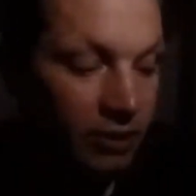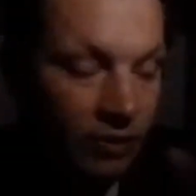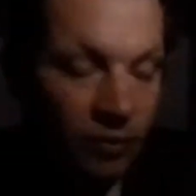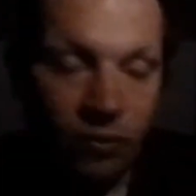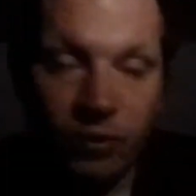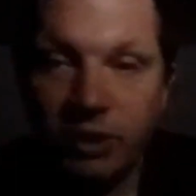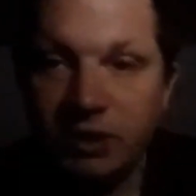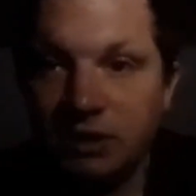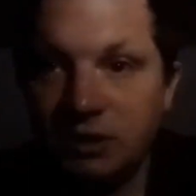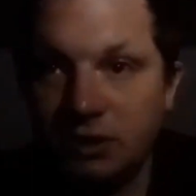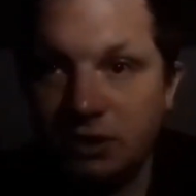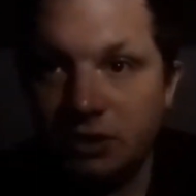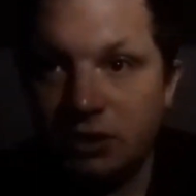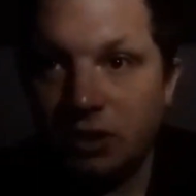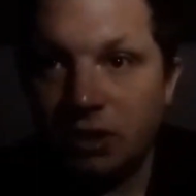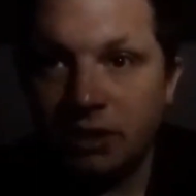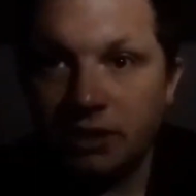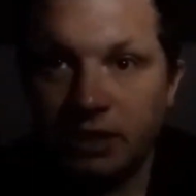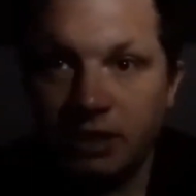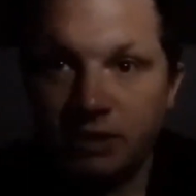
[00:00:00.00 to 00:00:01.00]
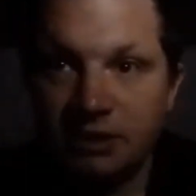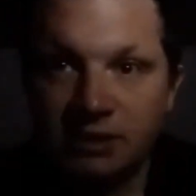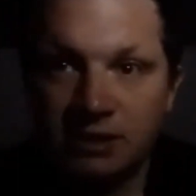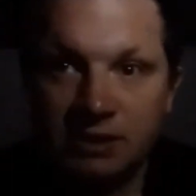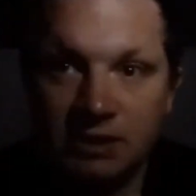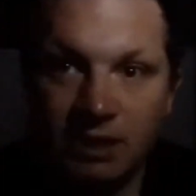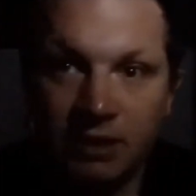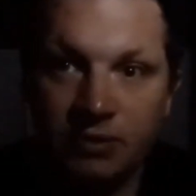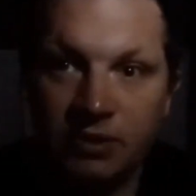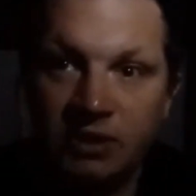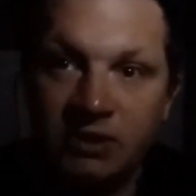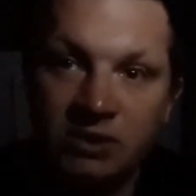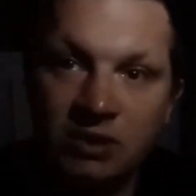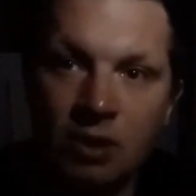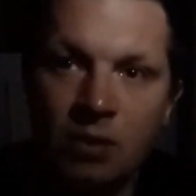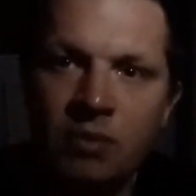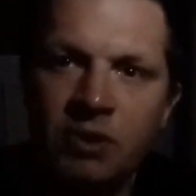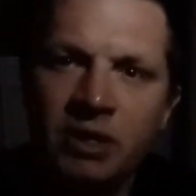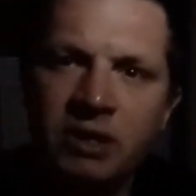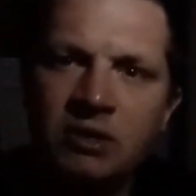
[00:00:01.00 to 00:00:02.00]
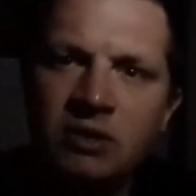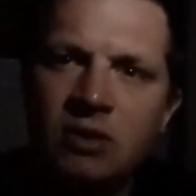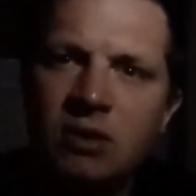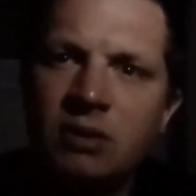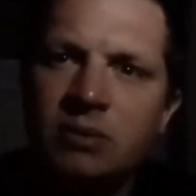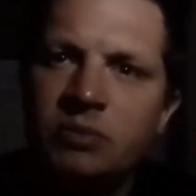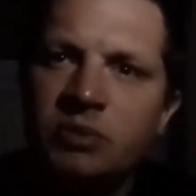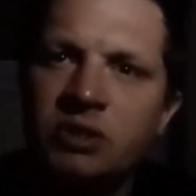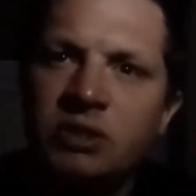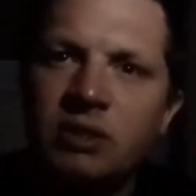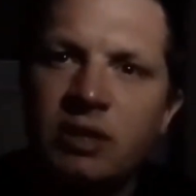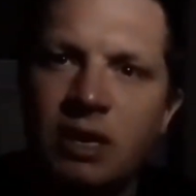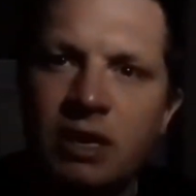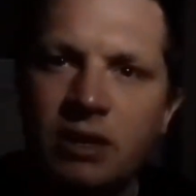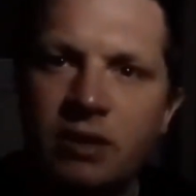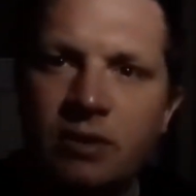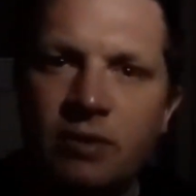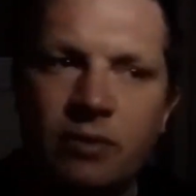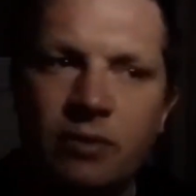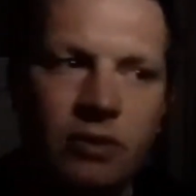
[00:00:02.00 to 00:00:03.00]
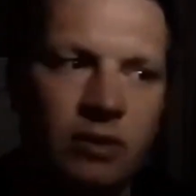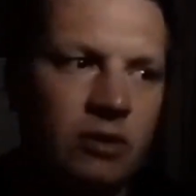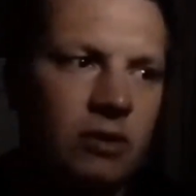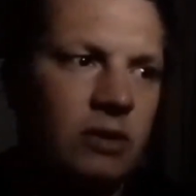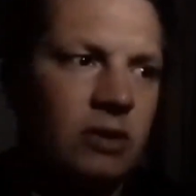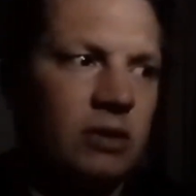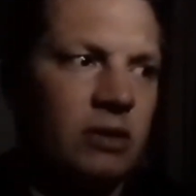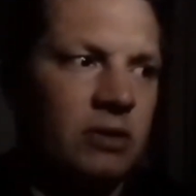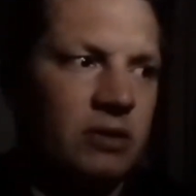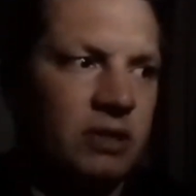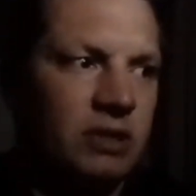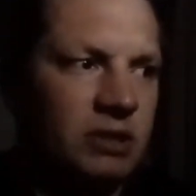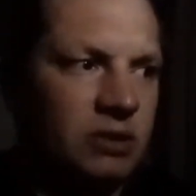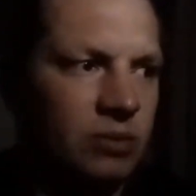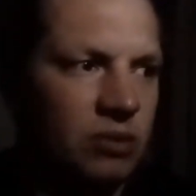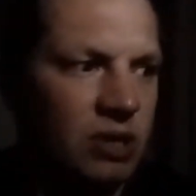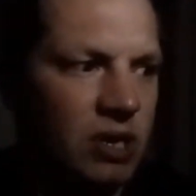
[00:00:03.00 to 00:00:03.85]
went to try and get to sleep. There's so many times that this would